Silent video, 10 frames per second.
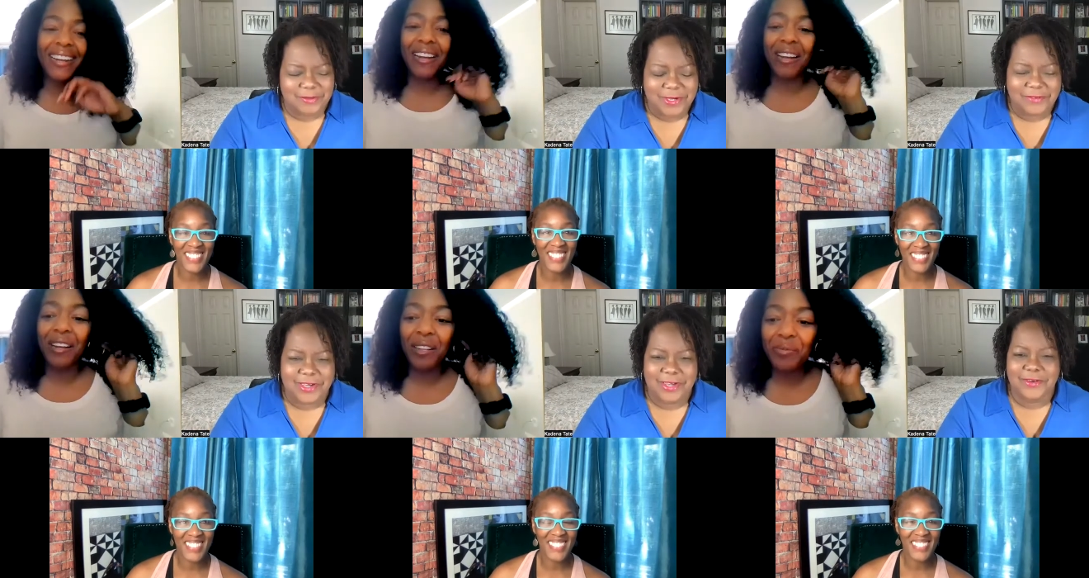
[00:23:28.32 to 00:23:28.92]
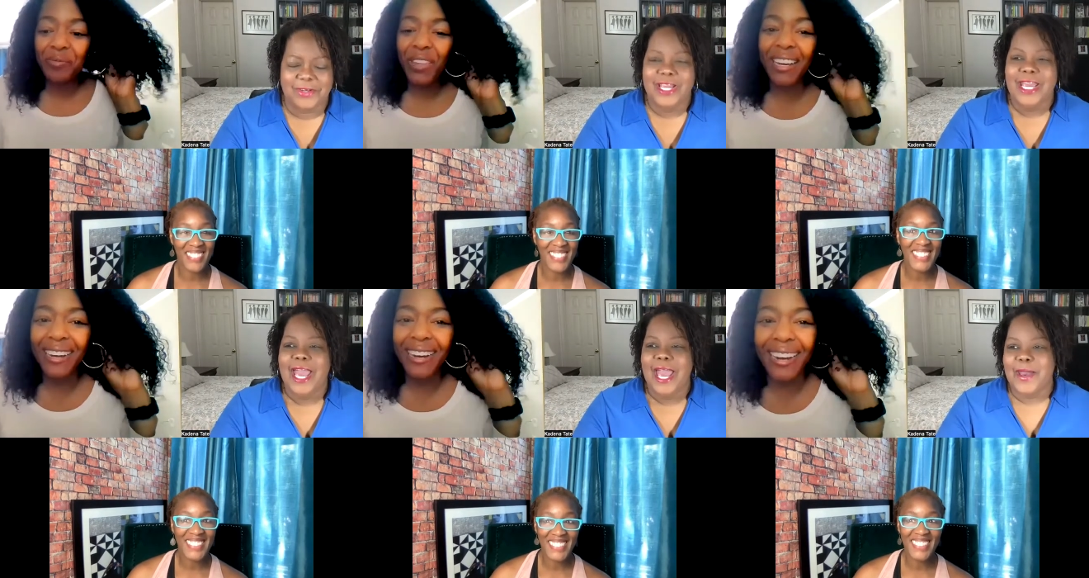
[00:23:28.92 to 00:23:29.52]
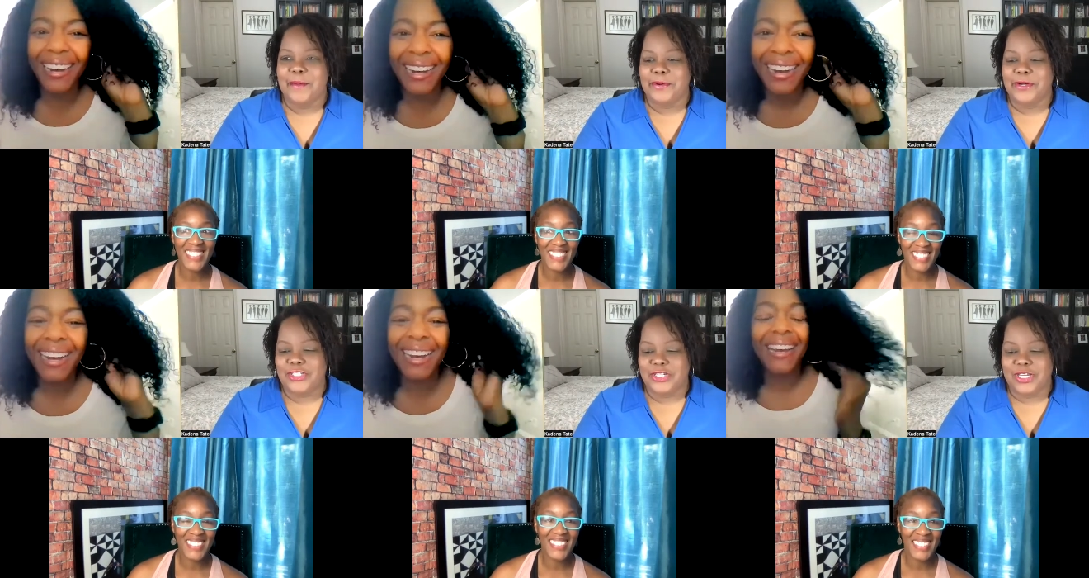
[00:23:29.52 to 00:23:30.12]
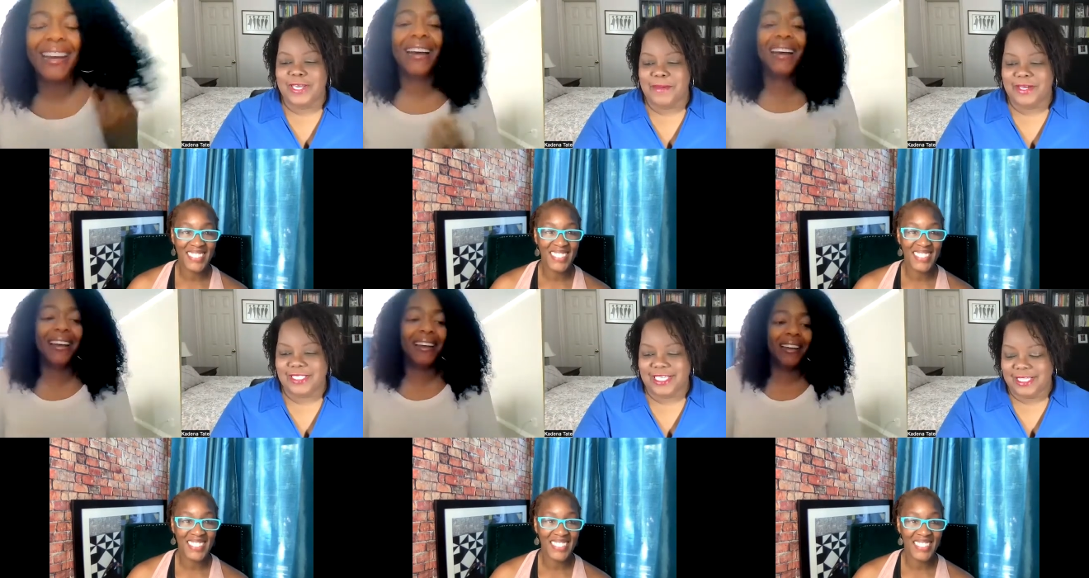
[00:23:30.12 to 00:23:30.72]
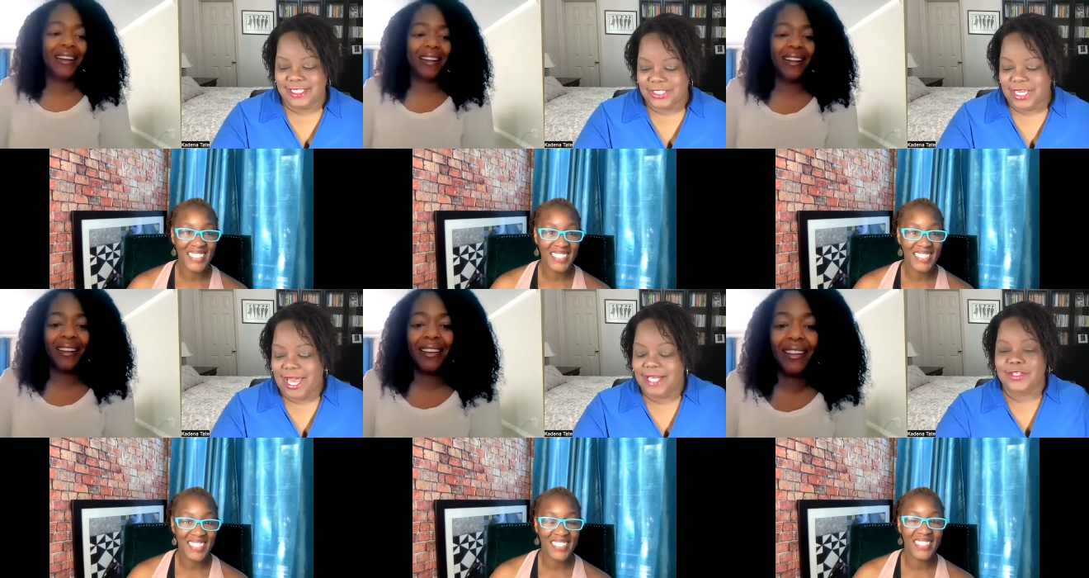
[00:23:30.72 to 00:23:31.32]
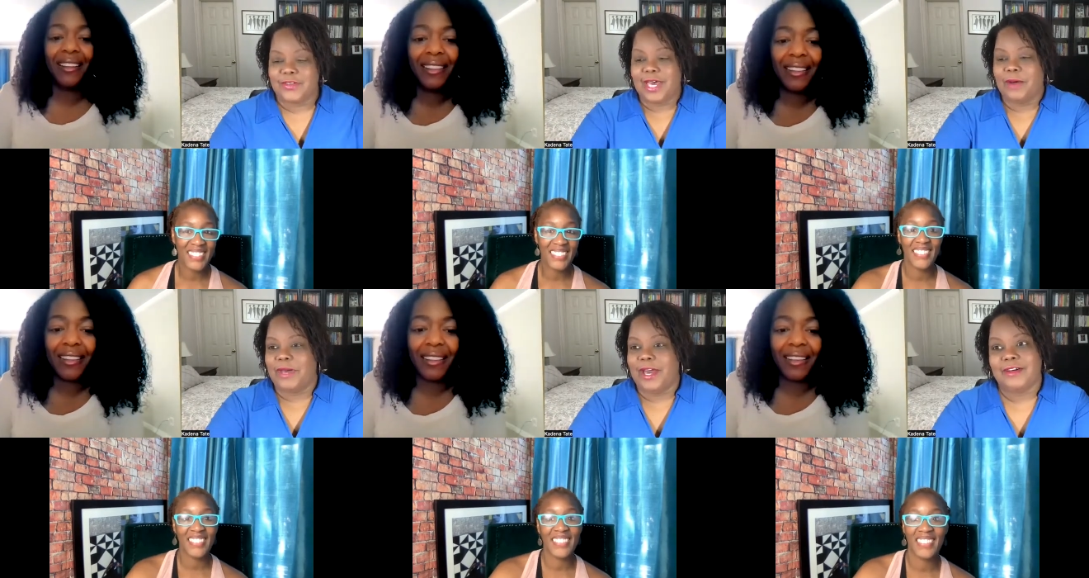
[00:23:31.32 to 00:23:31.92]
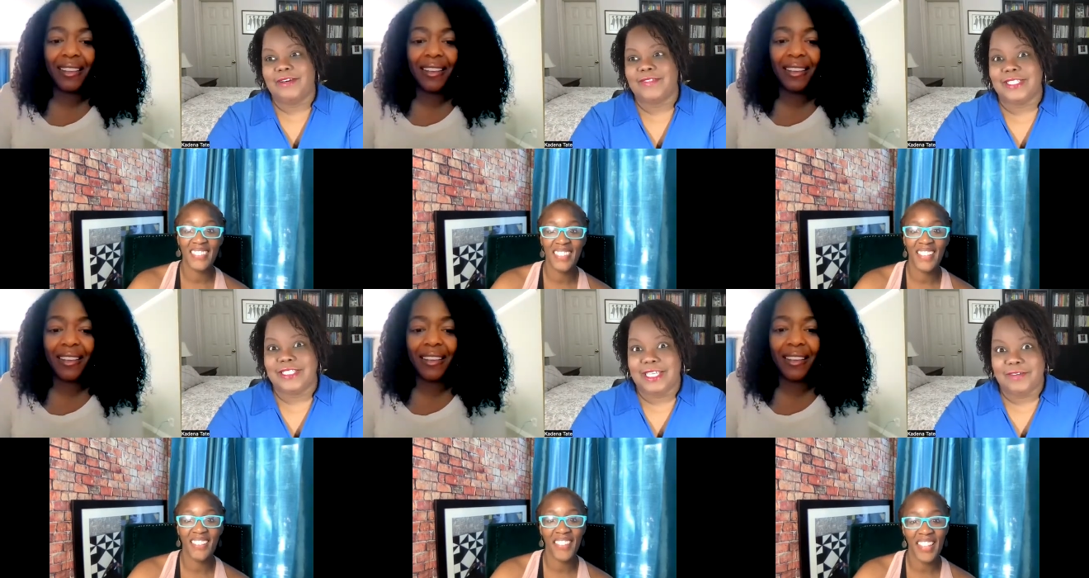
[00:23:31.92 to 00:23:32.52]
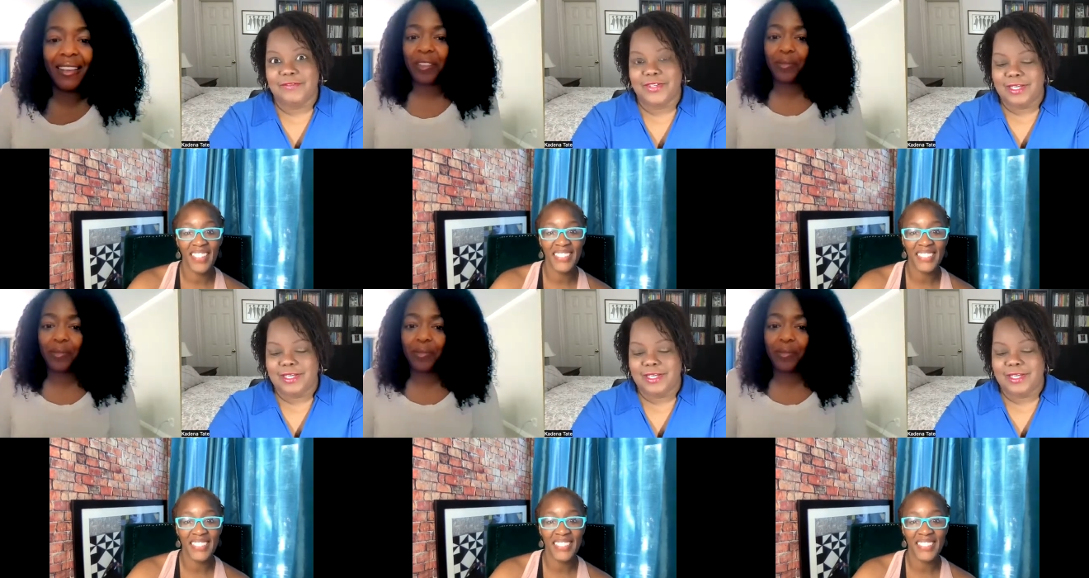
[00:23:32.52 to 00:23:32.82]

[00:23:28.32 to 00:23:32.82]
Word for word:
Speaker 1: do me a favor, and put your emails in the chat so that way I don't have to dig for